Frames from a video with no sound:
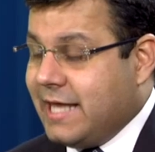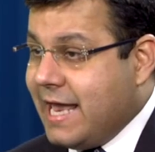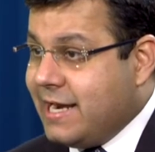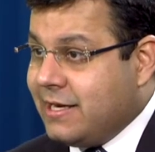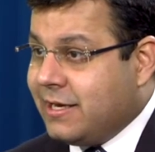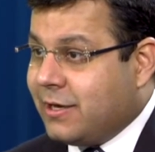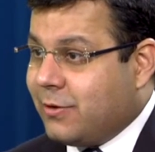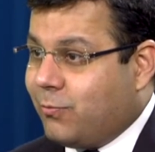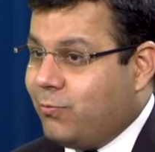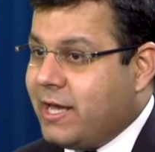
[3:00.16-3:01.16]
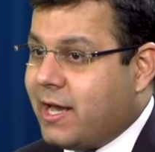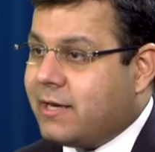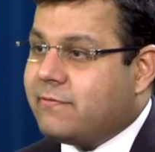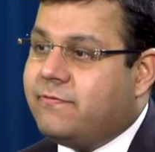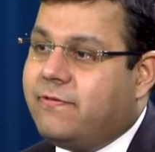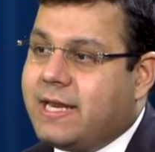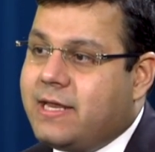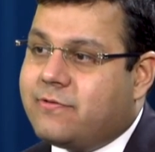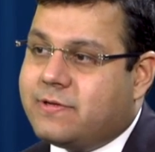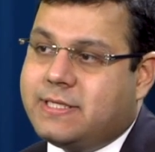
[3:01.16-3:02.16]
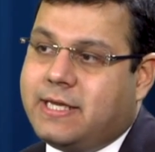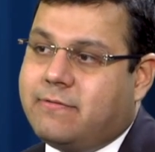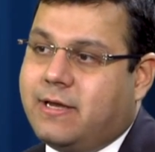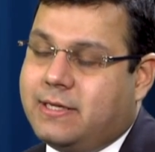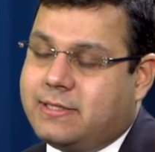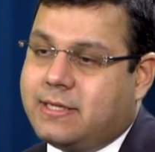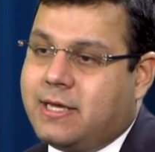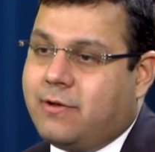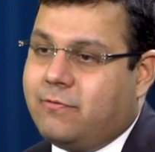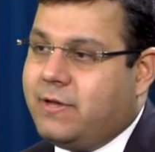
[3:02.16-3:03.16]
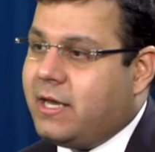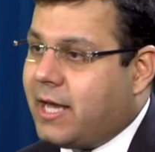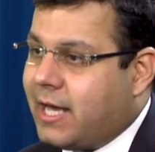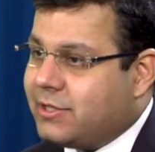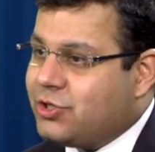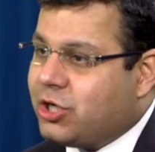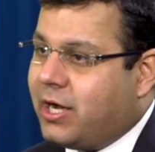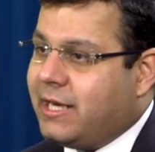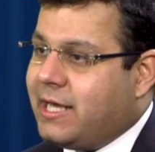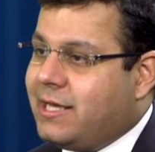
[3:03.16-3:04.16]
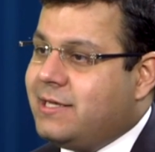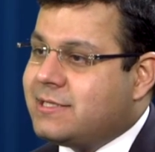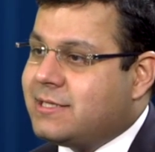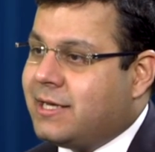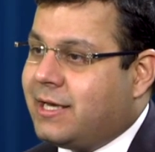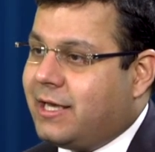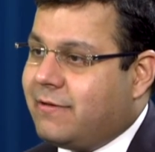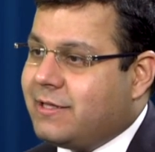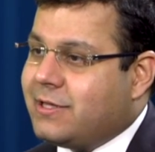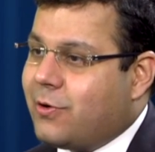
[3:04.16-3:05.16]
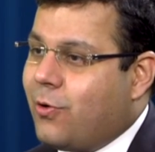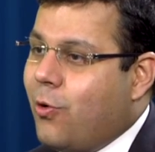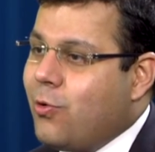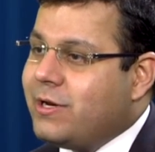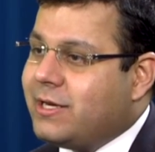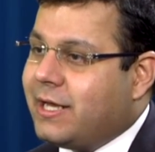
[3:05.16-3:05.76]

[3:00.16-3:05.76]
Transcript: Then we had a very interesting event. We had the Chinese giving their own